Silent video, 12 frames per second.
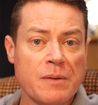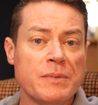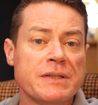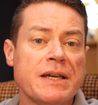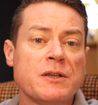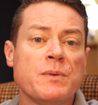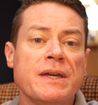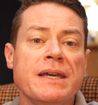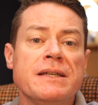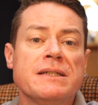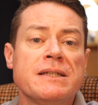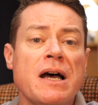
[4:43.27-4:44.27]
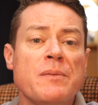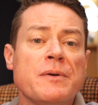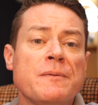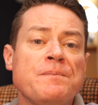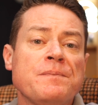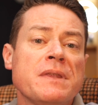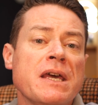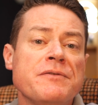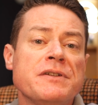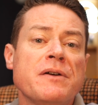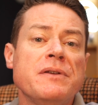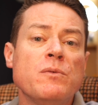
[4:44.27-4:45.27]
But as we heat it up, there
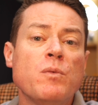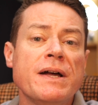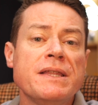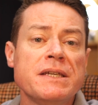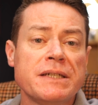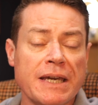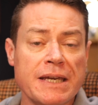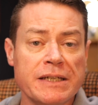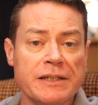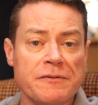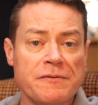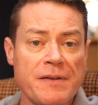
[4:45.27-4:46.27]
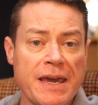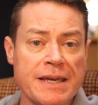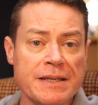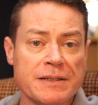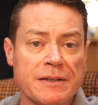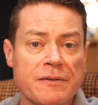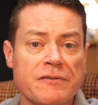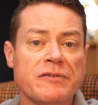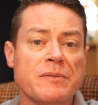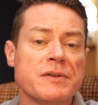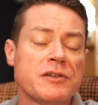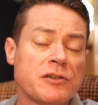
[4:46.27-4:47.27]
is only one change in phase,
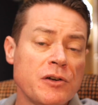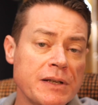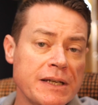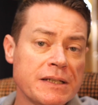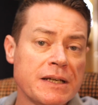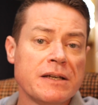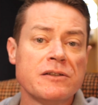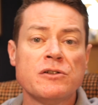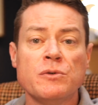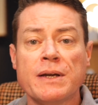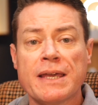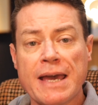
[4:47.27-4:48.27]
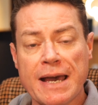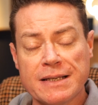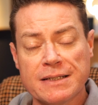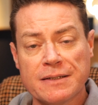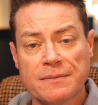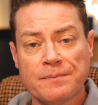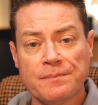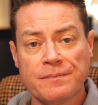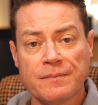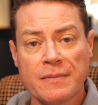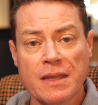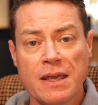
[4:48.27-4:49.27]
from a solid to a gas.
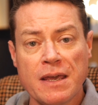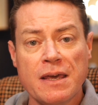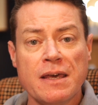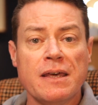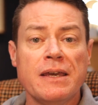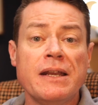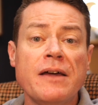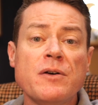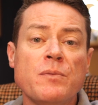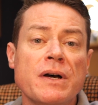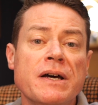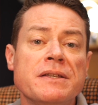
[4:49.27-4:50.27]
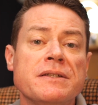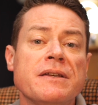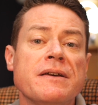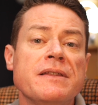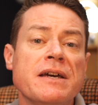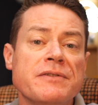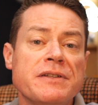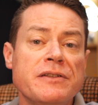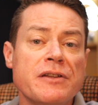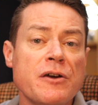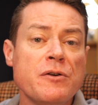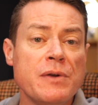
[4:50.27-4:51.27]
In other words, there is
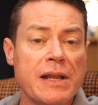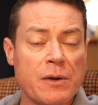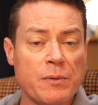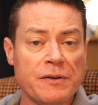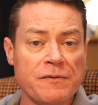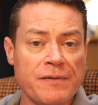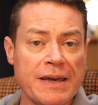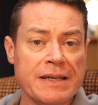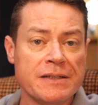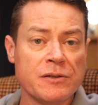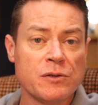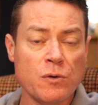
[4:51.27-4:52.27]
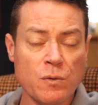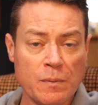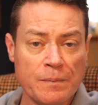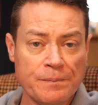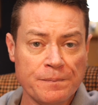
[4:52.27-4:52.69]
no liquid phase at all.